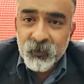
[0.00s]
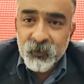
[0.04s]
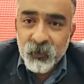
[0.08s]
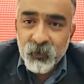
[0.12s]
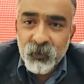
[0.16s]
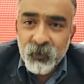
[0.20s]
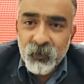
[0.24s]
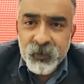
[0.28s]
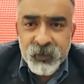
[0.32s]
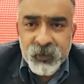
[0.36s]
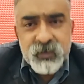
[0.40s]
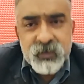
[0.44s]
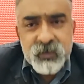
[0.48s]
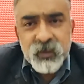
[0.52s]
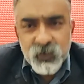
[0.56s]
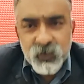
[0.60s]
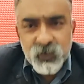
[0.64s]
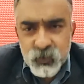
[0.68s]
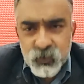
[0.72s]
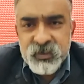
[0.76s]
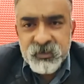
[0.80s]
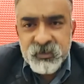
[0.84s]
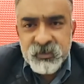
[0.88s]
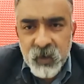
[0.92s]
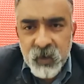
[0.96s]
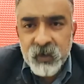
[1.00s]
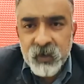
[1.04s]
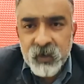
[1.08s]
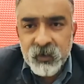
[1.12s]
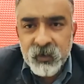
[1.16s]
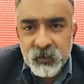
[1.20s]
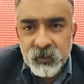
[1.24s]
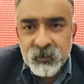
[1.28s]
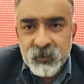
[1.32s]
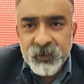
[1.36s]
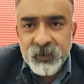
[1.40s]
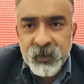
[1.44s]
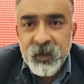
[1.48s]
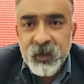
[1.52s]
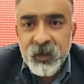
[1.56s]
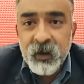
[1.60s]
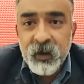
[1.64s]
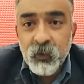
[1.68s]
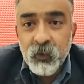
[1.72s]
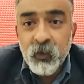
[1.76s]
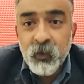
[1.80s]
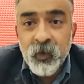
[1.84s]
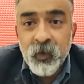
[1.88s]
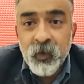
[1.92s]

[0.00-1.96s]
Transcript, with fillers: You know, it is a losing battle till now.